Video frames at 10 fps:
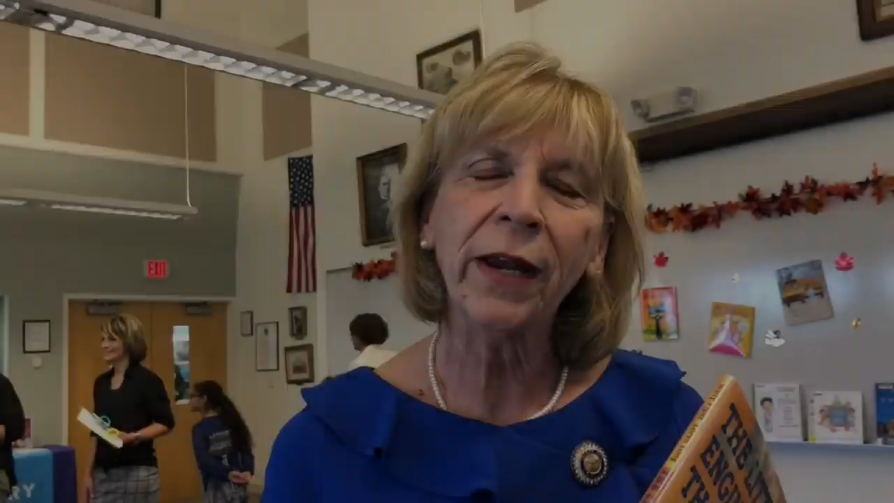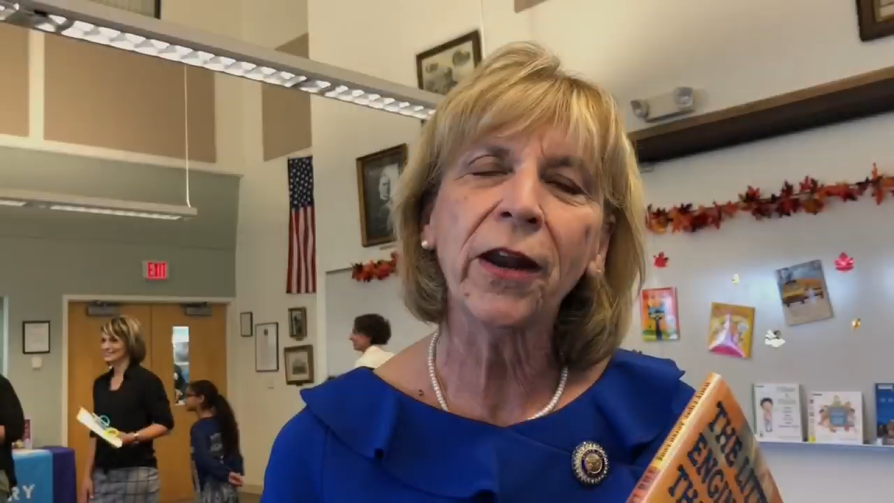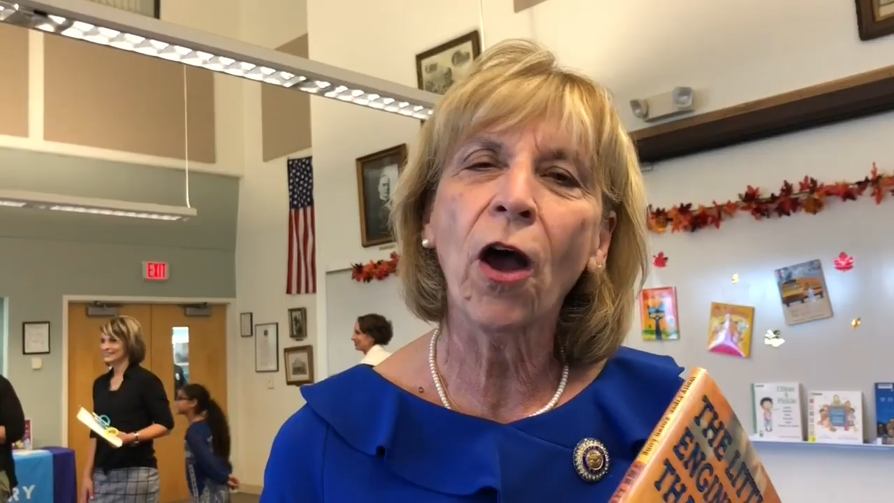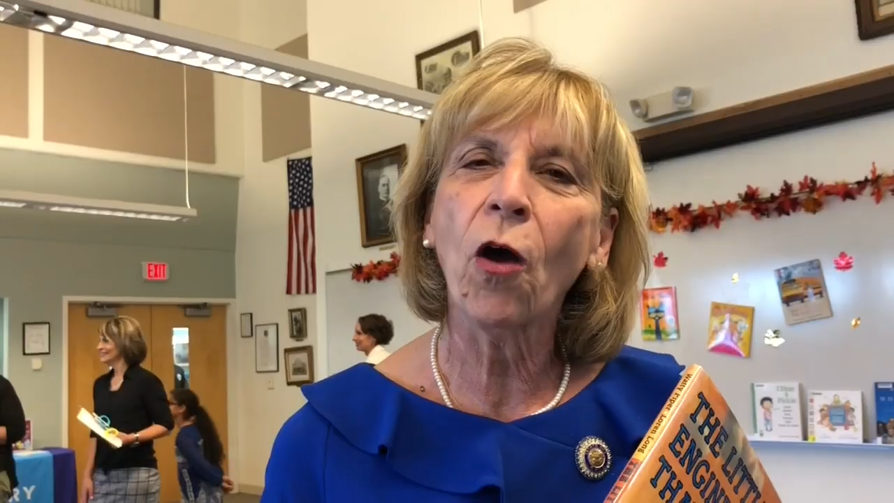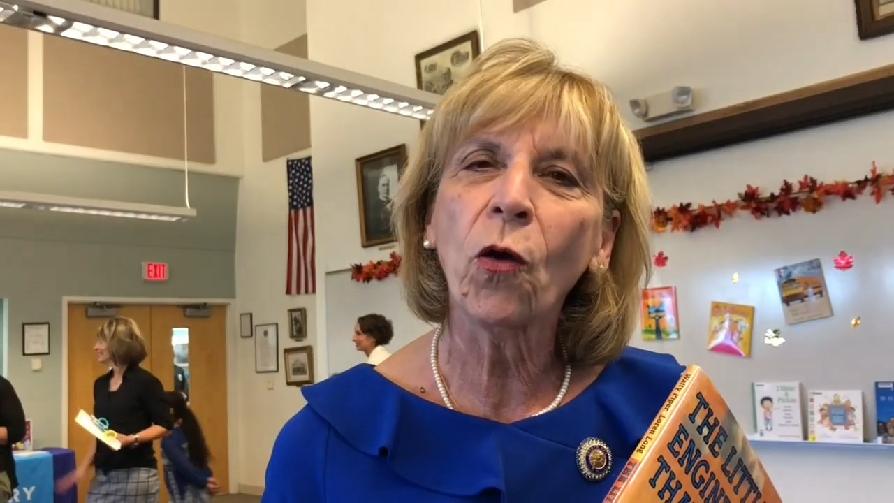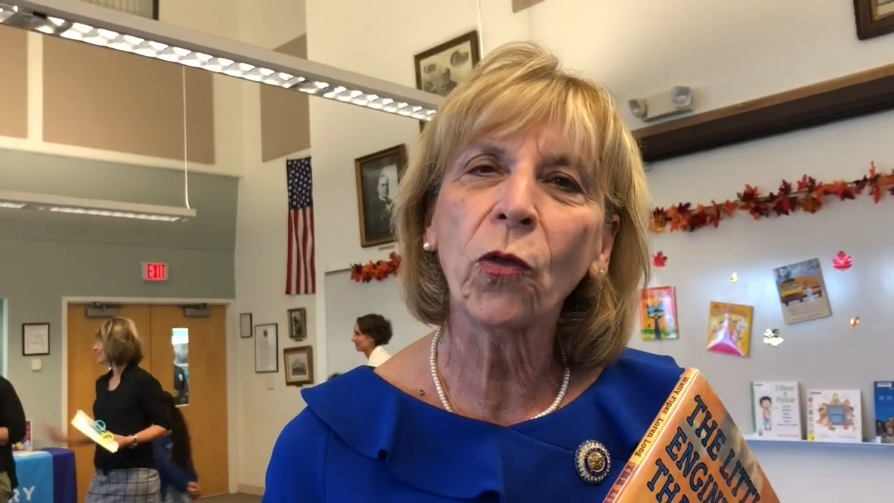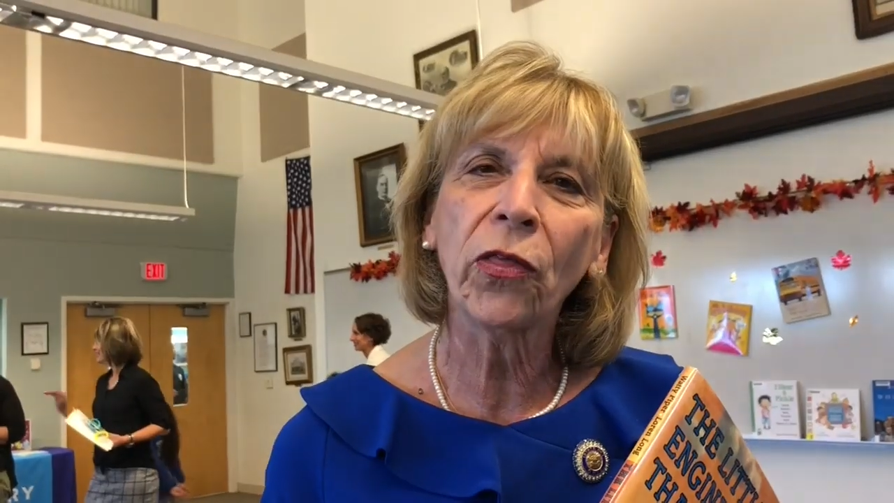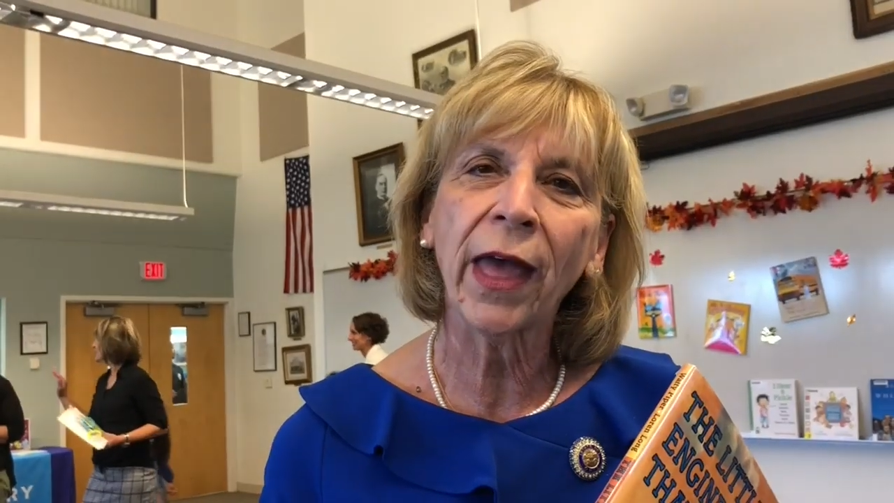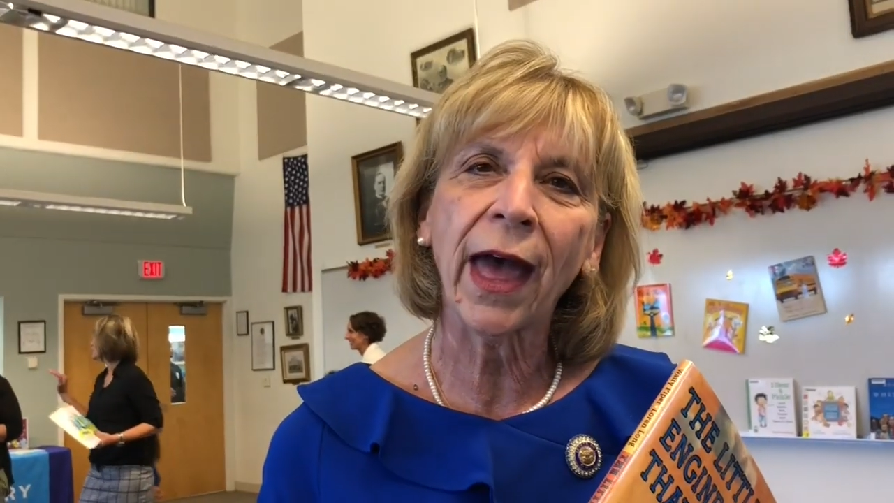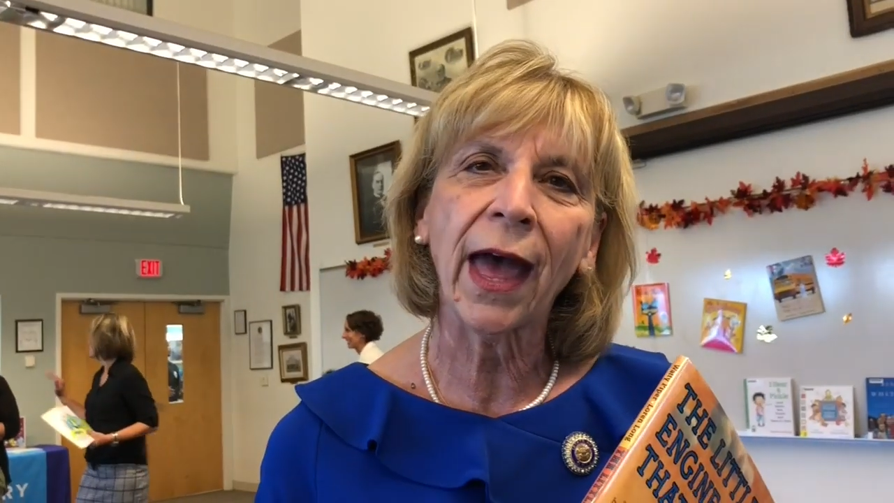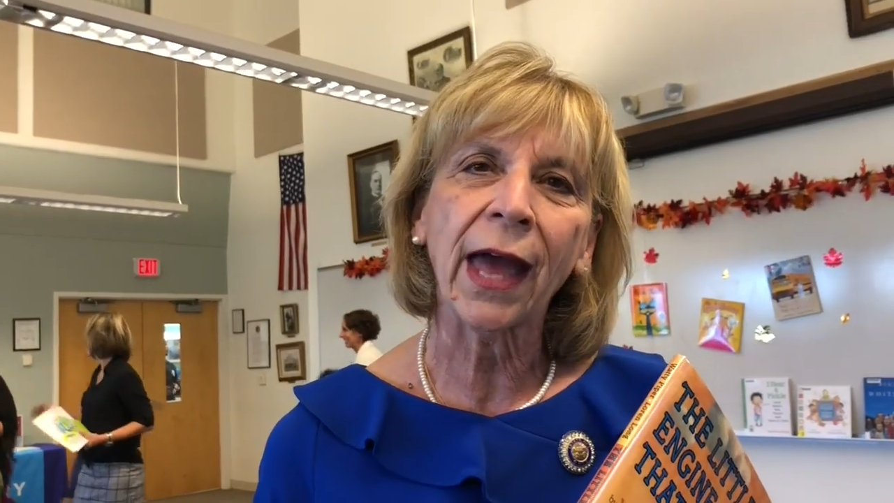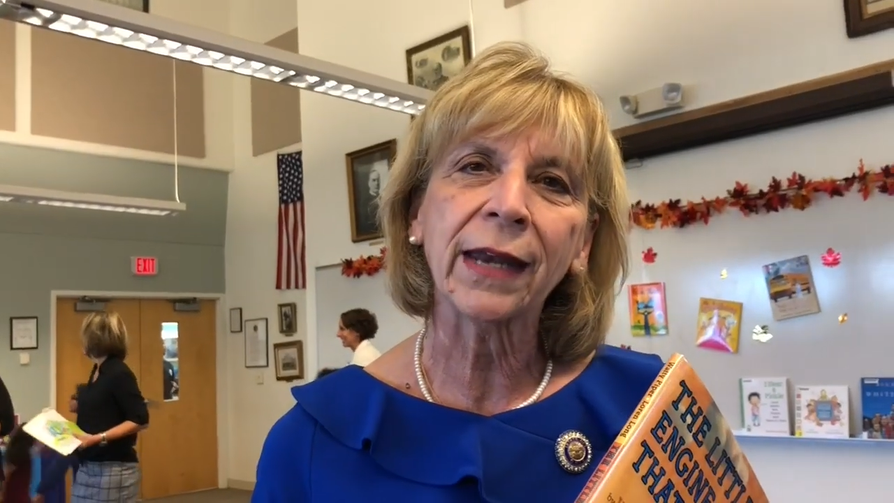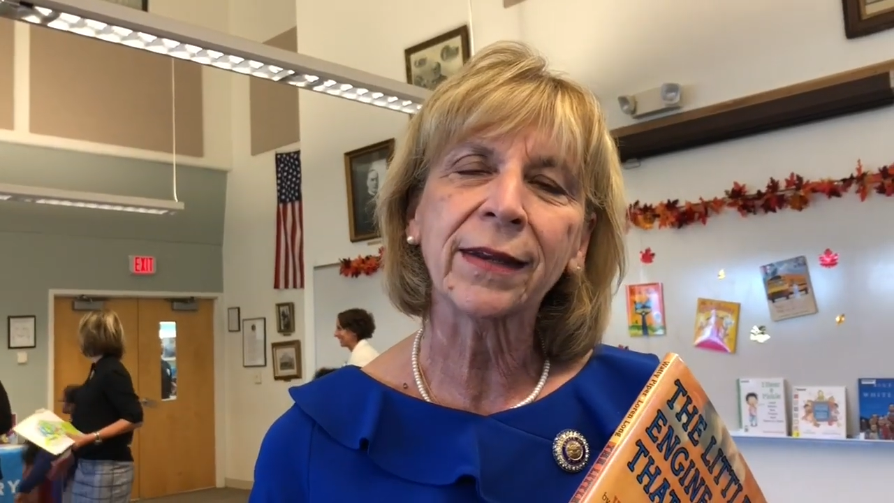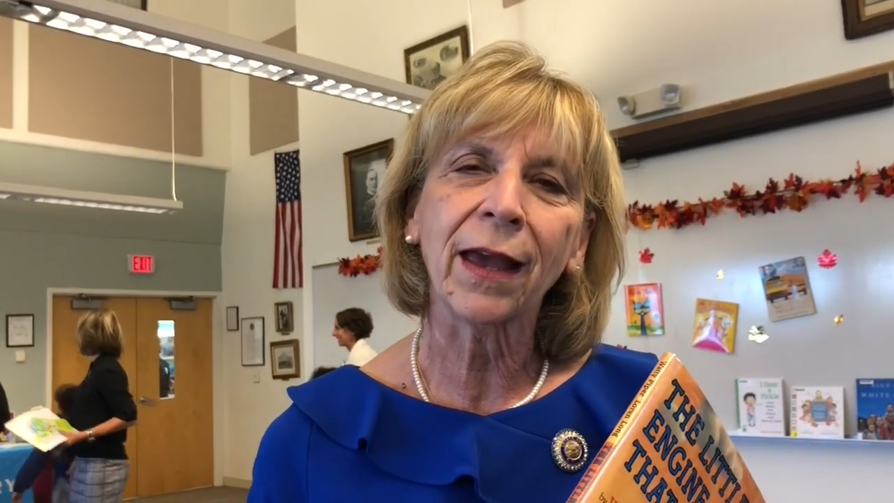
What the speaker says: we know that